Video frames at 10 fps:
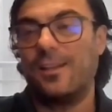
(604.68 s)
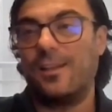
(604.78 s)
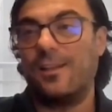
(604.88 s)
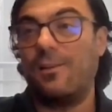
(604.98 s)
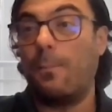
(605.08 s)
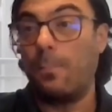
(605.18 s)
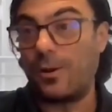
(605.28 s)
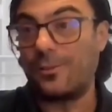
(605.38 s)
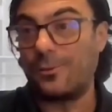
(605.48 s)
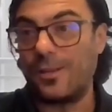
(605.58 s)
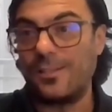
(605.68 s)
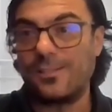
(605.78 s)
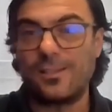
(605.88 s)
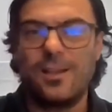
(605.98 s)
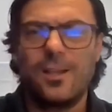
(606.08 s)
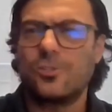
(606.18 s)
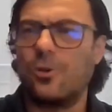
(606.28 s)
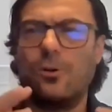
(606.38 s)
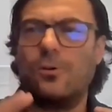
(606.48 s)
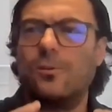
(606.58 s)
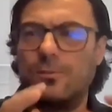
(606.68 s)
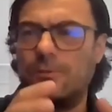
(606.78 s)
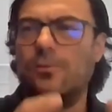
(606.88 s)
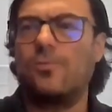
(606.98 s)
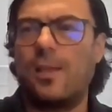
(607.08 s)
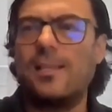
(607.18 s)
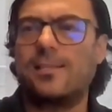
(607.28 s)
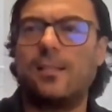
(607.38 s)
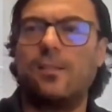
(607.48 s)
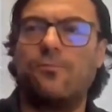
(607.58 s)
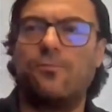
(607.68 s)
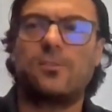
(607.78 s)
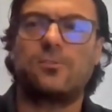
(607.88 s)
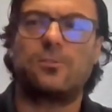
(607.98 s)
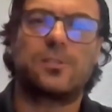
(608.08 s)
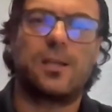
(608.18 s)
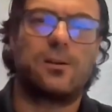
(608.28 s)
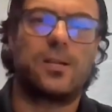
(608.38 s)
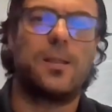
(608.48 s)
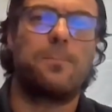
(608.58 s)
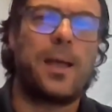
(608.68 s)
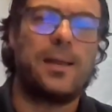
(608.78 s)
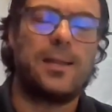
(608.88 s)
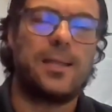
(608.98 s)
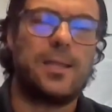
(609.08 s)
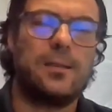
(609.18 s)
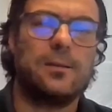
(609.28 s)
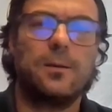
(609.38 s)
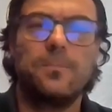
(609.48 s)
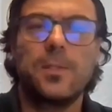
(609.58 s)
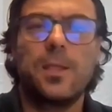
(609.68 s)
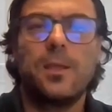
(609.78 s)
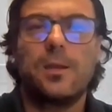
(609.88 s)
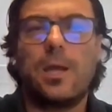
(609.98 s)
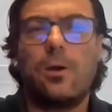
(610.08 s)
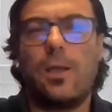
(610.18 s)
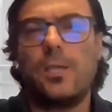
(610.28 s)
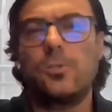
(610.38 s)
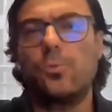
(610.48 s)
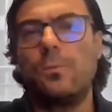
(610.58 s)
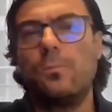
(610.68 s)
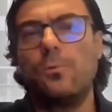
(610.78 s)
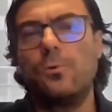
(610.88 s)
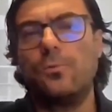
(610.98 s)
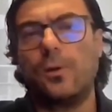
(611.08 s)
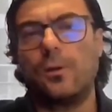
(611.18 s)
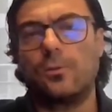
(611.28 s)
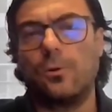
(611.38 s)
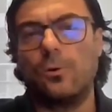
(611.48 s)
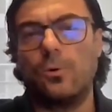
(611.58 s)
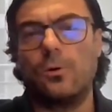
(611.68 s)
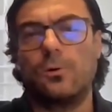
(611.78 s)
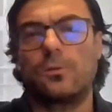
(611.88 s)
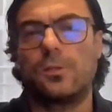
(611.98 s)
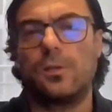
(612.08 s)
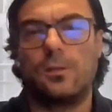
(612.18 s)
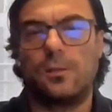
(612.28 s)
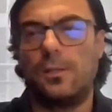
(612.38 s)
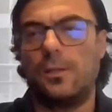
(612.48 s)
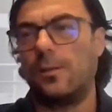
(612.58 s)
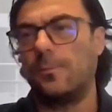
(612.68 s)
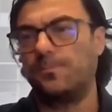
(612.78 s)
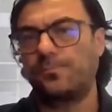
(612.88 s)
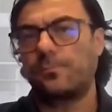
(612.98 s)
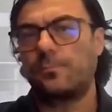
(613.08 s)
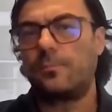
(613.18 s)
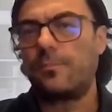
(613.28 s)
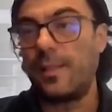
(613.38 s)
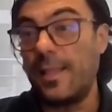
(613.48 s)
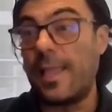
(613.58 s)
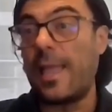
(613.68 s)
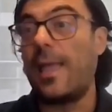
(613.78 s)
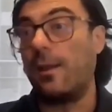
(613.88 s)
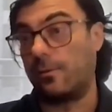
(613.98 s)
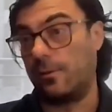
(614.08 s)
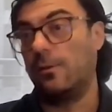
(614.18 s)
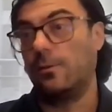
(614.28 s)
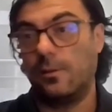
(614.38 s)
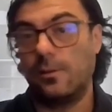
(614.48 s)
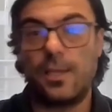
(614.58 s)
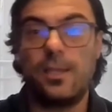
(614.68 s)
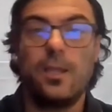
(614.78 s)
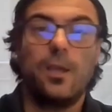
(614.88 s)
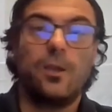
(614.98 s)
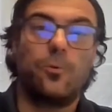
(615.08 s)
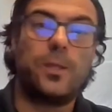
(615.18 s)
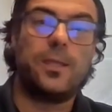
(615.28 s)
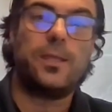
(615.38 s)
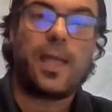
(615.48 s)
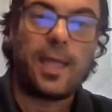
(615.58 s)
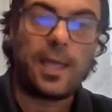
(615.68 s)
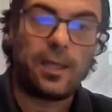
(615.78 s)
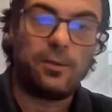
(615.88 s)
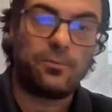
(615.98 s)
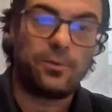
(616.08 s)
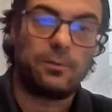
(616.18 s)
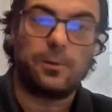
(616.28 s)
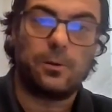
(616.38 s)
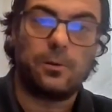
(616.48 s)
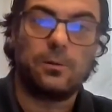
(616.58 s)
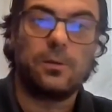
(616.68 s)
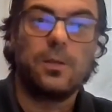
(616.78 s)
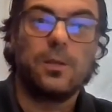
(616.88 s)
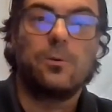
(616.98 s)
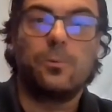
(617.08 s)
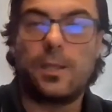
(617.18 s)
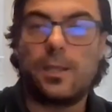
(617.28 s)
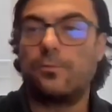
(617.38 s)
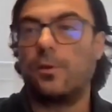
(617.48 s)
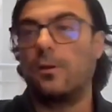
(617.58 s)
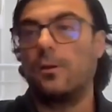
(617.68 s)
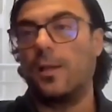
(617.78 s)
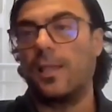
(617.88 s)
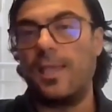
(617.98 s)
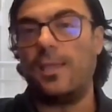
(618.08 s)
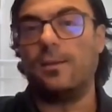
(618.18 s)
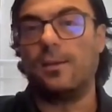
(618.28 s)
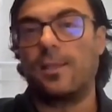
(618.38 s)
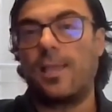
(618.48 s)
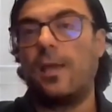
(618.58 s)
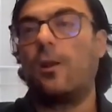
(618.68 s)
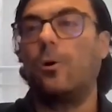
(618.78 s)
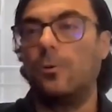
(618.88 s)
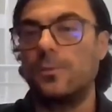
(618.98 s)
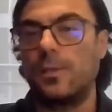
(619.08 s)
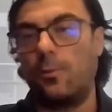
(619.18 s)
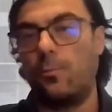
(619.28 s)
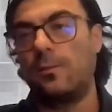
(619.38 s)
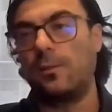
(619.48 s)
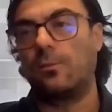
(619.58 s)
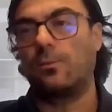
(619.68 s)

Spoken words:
laboratories. So real estate investors are really piling in. Now, as we move towards the care, okay, we have again care homes with